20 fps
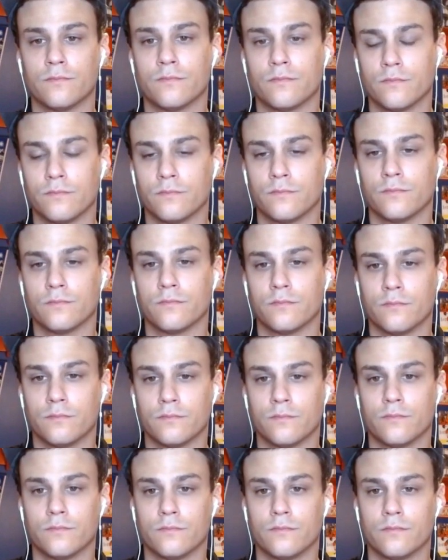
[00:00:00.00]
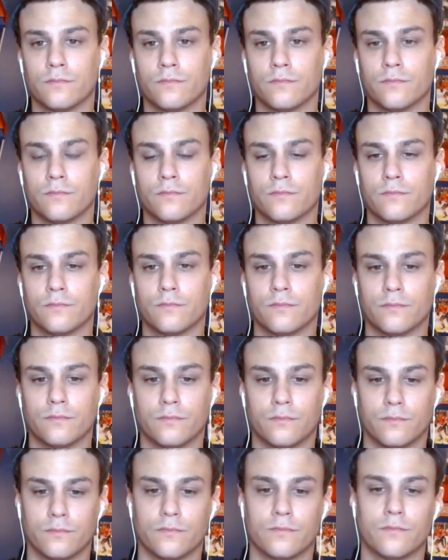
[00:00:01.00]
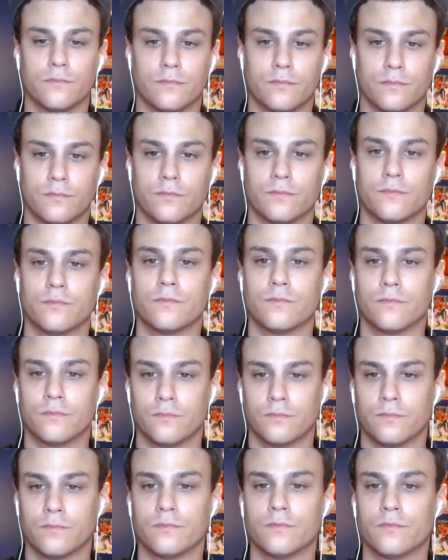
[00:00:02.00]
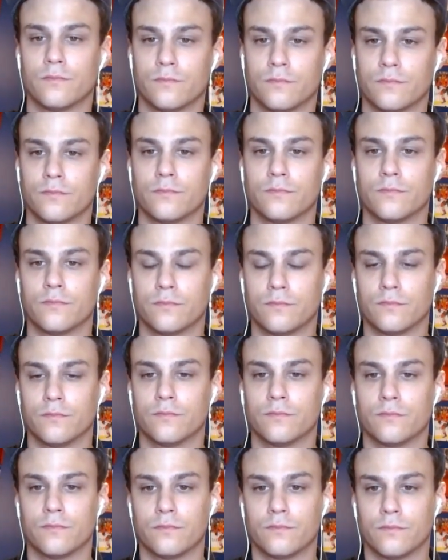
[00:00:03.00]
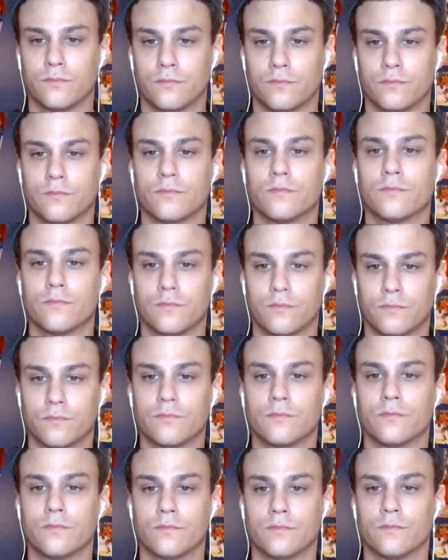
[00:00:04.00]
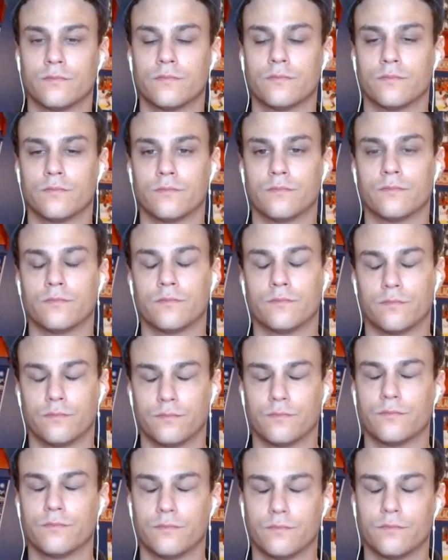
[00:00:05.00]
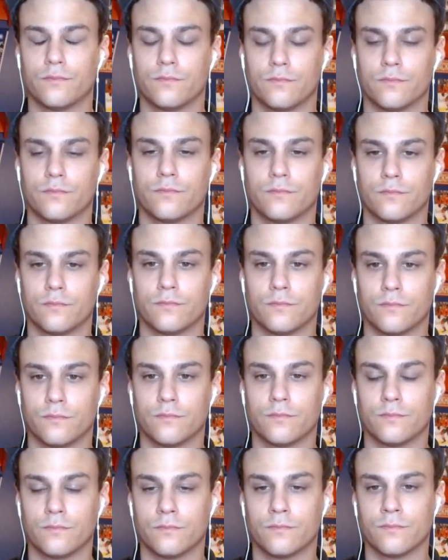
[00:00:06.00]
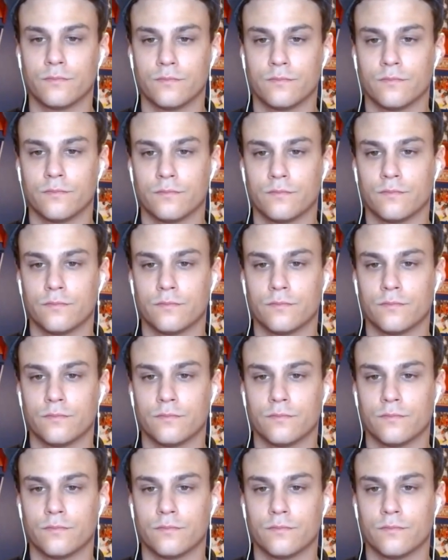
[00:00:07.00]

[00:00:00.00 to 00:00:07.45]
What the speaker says: No words are spoken by the person on screen.